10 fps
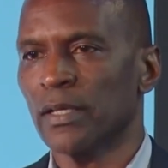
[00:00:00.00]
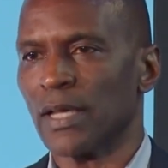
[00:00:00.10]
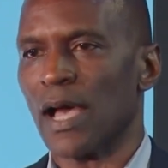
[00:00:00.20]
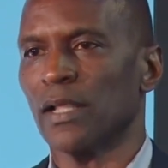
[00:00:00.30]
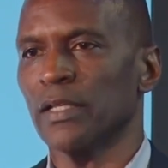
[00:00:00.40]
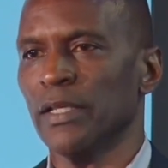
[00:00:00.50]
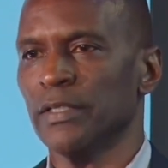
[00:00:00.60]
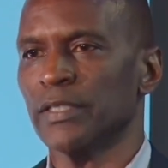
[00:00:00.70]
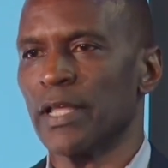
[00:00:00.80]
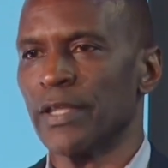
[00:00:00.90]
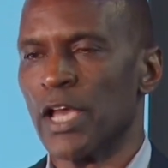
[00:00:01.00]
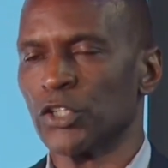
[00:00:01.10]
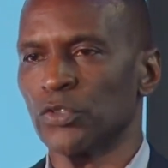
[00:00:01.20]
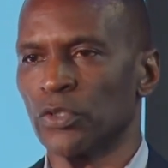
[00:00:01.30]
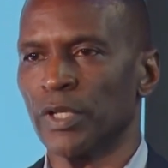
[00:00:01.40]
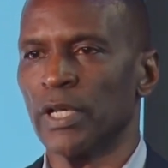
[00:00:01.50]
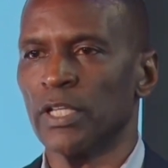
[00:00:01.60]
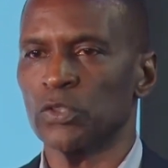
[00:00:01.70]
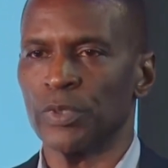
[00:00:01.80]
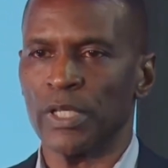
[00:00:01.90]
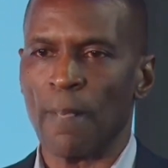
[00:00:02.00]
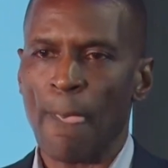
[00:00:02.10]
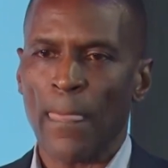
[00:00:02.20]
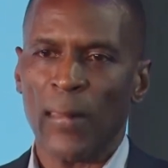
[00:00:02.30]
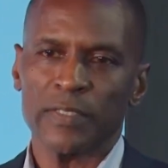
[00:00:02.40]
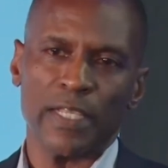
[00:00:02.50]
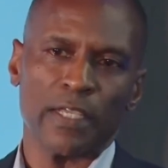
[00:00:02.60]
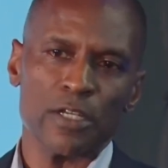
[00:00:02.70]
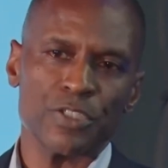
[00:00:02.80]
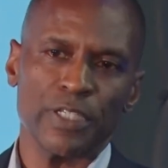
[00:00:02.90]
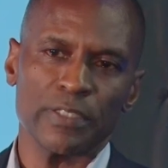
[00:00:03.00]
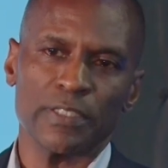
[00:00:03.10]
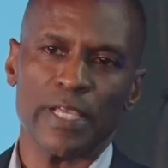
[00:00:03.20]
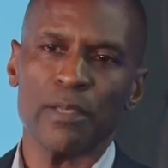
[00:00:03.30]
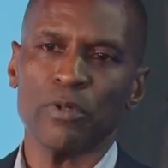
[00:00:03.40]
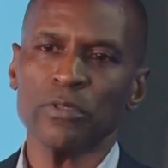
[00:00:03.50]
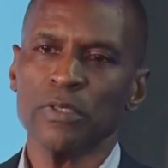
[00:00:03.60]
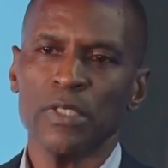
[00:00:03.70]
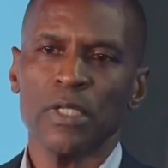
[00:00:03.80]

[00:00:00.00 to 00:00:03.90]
colleagues at National Grid as we take our seat at the table.